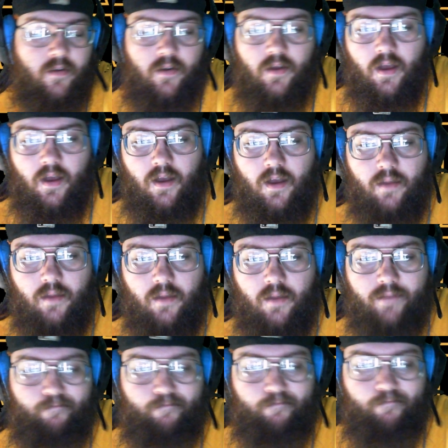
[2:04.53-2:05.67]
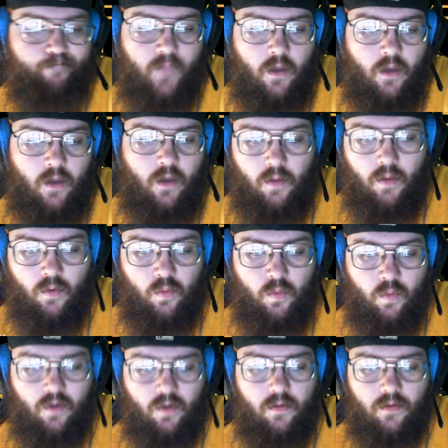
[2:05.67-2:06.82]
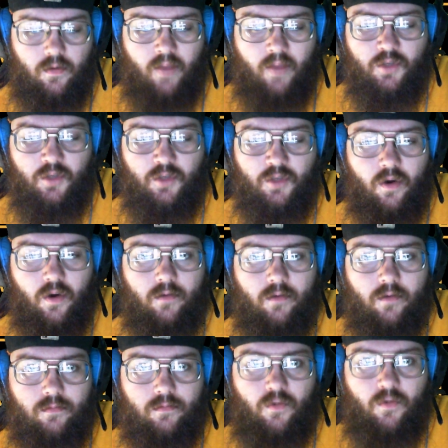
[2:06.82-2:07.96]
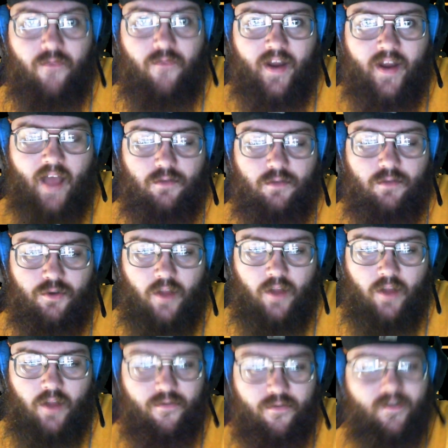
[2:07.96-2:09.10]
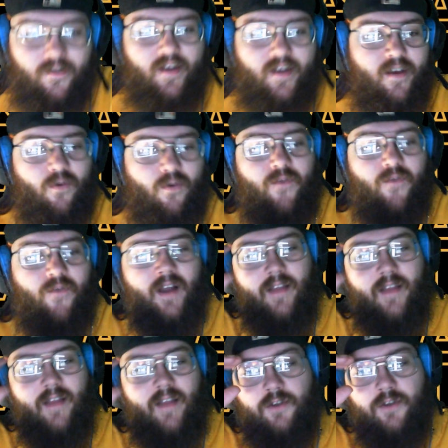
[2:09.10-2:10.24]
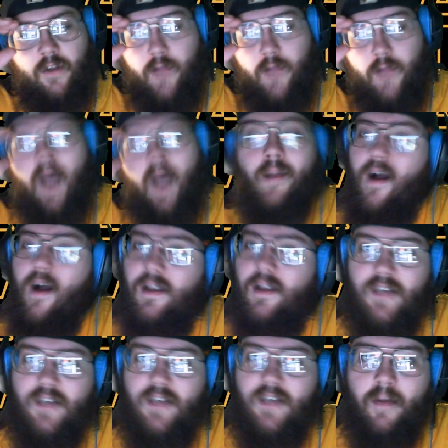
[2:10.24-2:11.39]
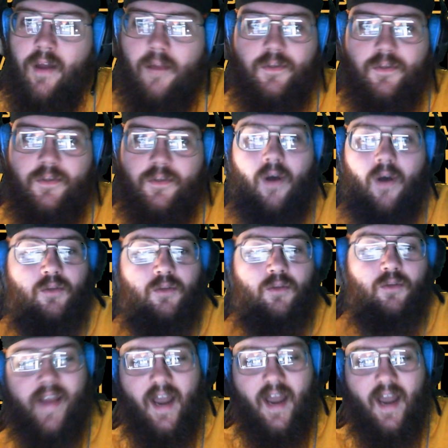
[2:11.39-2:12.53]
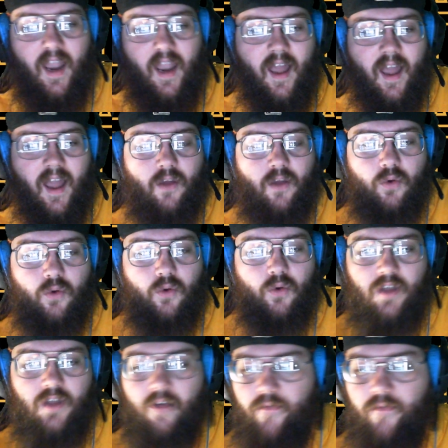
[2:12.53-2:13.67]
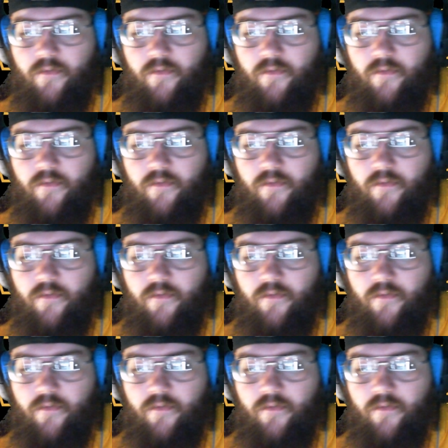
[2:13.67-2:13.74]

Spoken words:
But I'm sure we'll find out soon enough. We'll find out soon enough. Comic-Con's coming up, so I'm sure they got a lot of cool stuff.